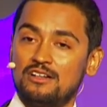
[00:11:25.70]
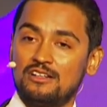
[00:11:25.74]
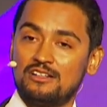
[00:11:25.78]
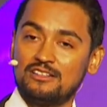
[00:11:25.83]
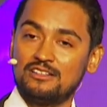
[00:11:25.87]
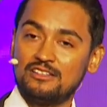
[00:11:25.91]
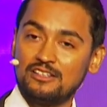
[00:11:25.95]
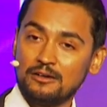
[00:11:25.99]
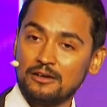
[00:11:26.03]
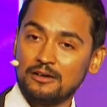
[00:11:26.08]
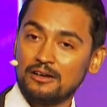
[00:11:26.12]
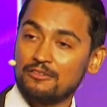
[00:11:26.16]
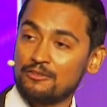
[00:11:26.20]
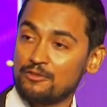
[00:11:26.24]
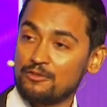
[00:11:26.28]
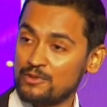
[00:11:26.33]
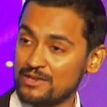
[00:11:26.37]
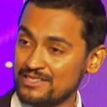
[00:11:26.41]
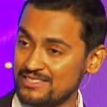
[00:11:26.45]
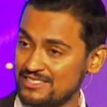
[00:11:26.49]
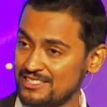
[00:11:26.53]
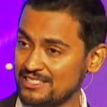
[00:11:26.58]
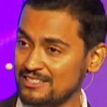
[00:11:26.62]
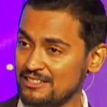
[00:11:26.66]
the
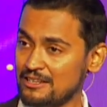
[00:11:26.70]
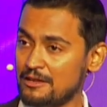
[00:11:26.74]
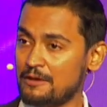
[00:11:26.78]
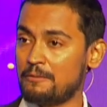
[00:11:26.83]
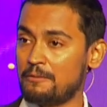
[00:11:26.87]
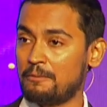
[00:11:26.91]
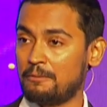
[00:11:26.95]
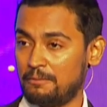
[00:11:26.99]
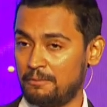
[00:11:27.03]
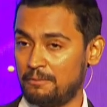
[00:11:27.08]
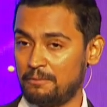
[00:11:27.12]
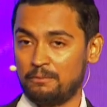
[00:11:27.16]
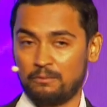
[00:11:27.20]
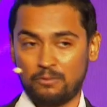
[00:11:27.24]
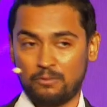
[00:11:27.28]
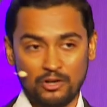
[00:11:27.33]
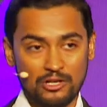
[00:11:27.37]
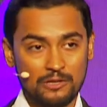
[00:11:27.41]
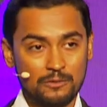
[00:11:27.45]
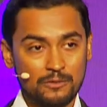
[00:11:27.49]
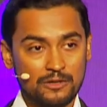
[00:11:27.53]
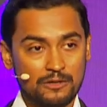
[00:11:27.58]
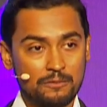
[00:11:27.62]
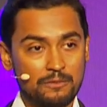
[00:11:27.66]
resin
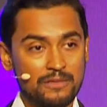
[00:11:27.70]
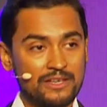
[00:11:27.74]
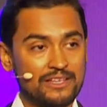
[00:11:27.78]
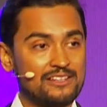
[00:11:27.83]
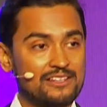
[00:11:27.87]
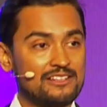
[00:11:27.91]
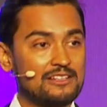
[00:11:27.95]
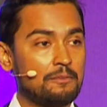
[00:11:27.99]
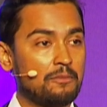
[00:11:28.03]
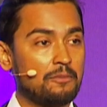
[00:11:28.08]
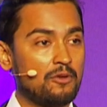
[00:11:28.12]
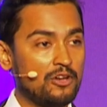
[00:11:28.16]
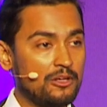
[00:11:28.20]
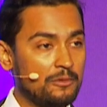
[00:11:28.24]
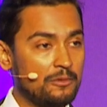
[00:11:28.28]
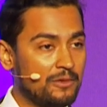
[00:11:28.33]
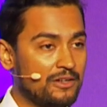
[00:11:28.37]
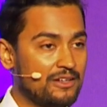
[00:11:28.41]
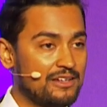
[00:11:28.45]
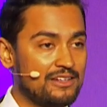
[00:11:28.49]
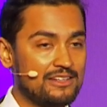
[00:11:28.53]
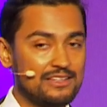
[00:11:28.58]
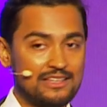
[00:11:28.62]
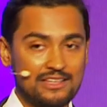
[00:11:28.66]
polymer, making the polymer
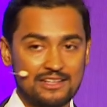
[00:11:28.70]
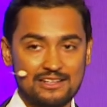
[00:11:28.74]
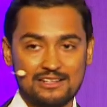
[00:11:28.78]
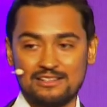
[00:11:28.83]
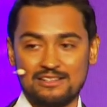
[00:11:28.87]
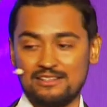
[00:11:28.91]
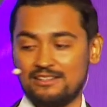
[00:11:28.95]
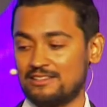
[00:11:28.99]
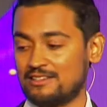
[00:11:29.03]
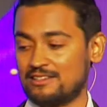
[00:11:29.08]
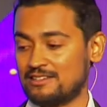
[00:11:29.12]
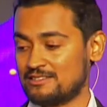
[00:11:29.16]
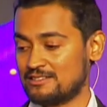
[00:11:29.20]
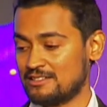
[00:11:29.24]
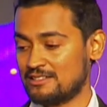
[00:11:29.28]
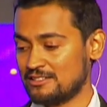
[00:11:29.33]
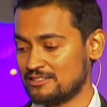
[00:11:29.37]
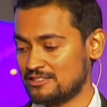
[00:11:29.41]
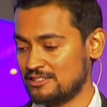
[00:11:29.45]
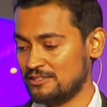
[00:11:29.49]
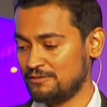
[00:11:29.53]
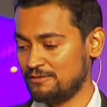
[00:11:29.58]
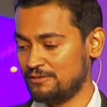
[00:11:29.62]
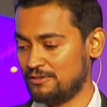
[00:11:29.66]
inherently
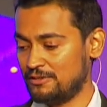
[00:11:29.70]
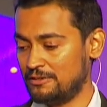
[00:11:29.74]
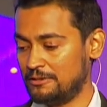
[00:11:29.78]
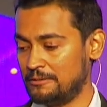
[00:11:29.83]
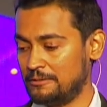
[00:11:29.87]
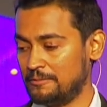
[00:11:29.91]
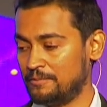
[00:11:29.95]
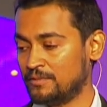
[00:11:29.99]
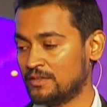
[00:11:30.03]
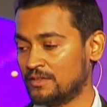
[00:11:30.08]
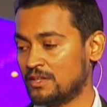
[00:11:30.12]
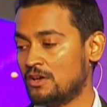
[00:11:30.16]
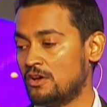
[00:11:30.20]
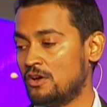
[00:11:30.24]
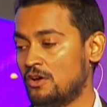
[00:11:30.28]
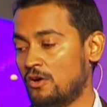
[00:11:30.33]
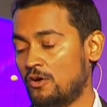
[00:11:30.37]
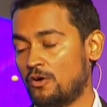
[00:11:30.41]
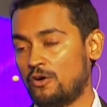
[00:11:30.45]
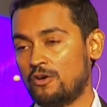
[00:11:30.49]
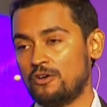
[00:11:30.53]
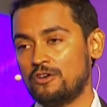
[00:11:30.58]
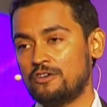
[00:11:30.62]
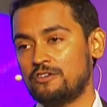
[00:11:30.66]
conductive,
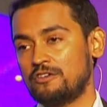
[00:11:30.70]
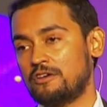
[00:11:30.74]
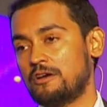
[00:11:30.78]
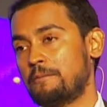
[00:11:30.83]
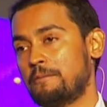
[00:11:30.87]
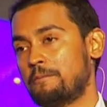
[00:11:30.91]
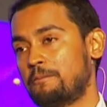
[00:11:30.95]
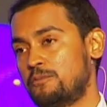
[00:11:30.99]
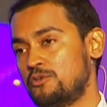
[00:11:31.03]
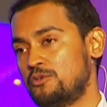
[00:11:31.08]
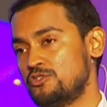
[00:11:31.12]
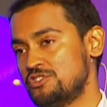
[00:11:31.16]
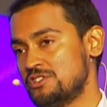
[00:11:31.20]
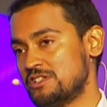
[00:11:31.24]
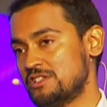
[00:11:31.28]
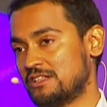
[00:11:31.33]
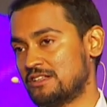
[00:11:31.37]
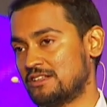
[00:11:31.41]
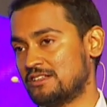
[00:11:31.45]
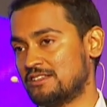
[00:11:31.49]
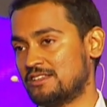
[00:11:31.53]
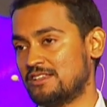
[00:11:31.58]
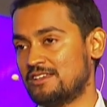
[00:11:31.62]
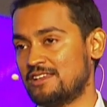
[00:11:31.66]
or putting
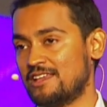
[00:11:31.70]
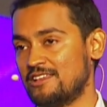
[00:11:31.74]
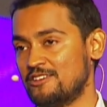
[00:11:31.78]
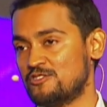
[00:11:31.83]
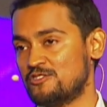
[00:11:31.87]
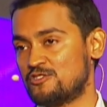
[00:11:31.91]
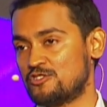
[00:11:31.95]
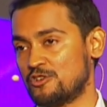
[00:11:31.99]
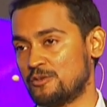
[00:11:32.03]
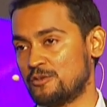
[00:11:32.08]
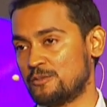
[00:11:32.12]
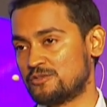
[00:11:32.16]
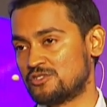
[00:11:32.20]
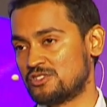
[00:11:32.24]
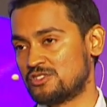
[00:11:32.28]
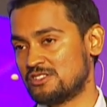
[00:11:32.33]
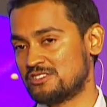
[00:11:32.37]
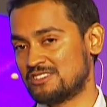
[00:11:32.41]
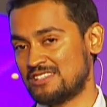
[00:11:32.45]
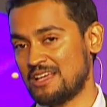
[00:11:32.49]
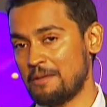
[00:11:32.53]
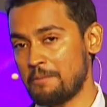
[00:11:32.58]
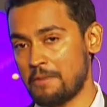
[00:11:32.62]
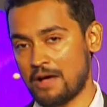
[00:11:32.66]
the nanotubes
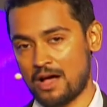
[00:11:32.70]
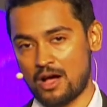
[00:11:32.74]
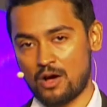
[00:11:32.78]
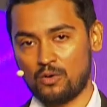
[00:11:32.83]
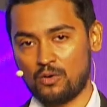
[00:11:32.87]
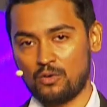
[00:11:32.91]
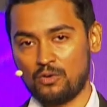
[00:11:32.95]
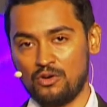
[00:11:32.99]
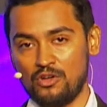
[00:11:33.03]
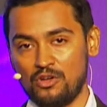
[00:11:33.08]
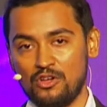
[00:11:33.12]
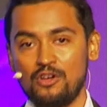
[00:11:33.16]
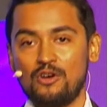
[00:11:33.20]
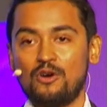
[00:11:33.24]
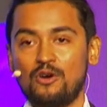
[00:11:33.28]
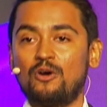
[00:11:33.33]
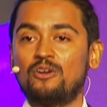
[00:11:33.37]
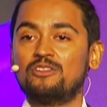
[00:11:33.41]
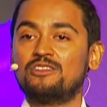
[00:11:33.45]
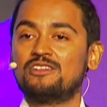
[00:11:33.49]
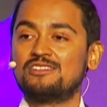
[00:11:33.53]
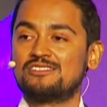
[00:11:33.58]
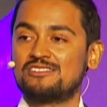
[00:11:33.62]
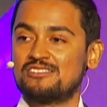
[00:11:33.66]
somehow
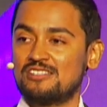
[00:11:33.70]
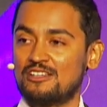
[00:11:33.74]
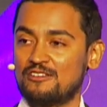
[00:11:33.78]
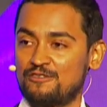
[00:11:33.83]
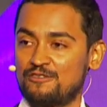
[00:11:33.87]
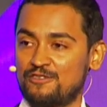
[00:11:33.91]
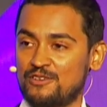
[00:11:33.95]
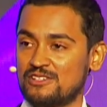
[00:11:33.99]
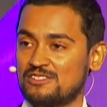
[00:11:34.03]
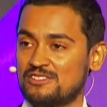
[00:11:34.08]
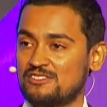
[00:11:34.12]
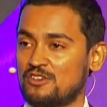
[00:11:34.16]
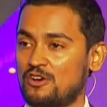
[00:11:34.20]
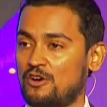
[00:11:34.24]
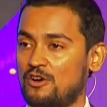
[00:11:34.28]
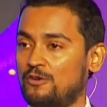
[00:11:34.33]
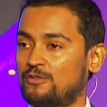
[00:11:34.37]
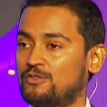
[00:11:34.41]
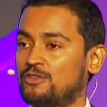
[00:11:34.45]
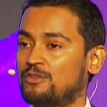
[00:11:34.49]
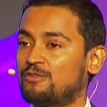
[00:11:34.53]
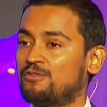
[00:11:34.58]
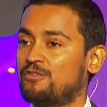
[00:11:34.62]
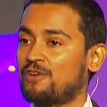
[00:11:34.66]
on the surface of
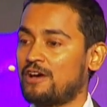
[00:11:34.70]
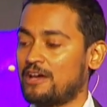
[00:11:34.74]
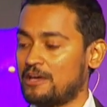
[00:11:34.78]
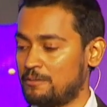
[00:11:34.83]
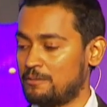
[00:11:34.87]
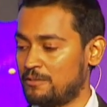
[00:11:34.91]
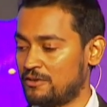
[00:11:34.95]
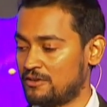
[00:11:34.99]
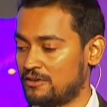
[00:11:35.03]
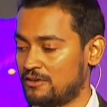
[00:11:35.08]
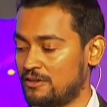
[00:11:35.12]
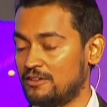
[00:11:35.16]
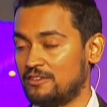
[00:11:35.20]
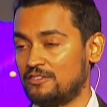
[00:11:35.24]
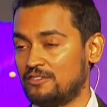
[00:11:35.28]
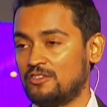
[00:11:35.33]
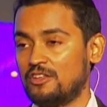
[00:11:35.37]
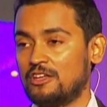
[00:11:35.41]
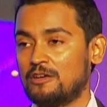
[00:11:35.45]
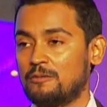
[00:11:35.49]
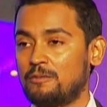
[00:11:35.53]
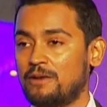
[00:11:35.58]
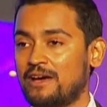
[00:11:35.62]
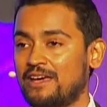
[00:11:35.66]
the fiber,
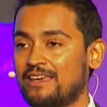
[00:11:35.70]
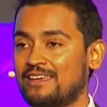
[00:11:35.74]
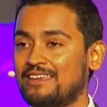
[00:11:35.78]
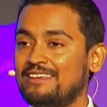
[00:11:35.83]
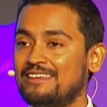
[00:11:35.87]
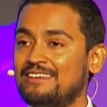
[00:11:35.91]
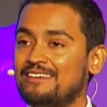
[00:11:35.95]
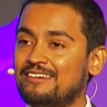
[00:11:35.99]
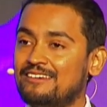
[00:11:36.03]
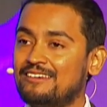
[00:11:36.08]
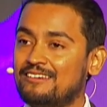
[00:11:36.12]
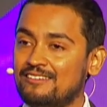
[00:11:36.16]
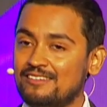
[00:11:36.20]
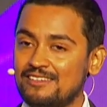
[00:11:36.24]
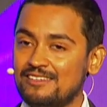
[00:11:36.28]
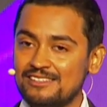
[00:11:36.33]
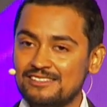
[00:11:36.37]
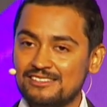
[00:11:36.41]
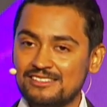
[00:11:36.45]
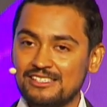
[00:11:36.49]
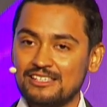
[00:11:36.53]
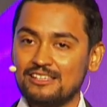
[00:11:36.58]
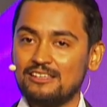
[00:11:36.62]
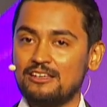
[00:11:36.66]
thereby
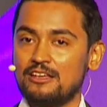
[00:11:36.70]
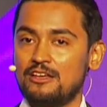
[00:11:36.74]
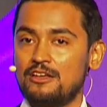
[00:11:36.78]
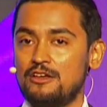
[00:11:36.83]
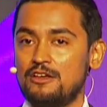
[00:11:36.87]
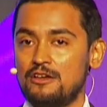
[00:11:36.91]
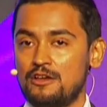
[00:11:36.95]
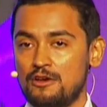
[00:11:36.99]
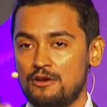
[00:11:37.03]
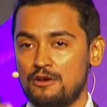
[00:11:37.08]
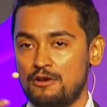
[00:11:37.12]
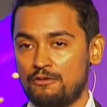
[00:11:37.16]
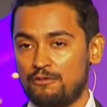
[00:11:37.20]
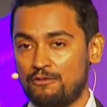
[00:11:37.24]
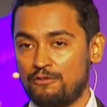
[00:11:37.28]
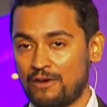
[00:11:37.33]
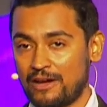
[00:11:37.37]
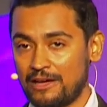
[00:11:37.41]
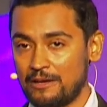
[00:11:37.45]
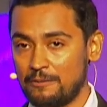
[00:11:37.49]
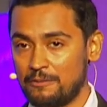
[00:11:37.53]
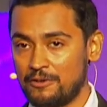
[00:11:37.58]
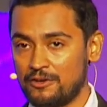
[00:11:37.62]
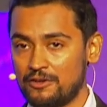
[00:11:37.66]
increasing
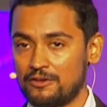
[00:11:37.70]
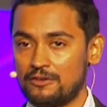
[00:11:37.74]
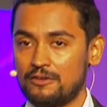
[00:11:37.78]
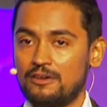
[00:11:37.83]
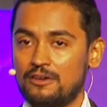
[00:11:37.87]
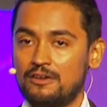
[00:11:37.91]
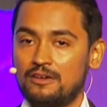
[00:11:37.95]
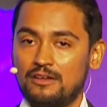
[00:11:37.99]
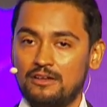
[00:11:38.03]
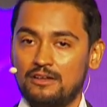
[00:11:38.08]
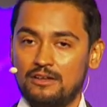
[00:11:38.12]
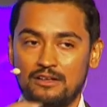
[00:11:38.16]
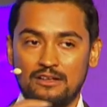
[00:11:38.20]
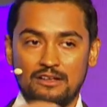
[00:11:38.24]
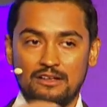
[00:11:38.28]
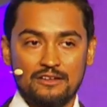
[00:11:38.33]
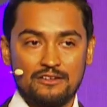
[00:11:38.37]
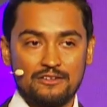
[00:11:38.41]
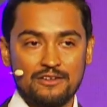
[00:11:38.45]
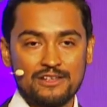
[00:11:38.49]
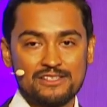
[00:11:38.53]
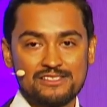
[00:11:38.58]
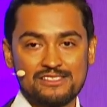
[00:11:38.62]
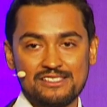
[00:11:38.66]
fiber
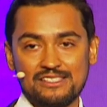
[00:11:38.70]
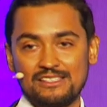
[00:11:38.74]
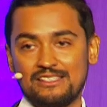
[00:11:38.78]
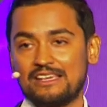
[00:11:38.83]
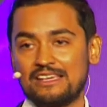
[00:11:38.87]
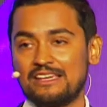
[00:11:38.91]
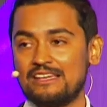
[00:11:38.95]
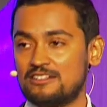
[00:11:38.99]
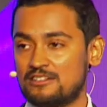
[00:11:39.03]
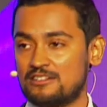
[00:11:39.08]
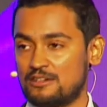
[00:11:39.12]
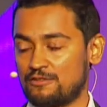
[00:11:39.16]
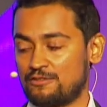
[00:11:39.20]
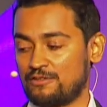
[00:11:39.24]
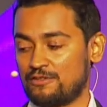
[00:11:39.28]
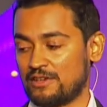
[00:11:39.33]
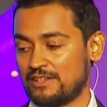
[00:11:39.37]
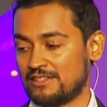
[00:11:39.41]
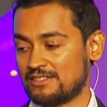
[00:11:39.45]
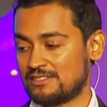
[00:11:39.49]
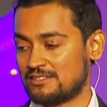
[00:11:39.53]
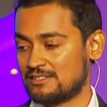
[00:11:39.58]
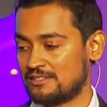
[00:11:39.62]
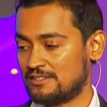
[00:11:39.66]
resin
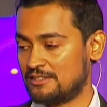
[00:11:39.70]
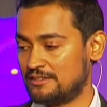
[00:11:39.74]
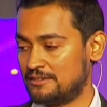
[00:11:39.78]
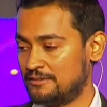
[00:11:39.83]
interface.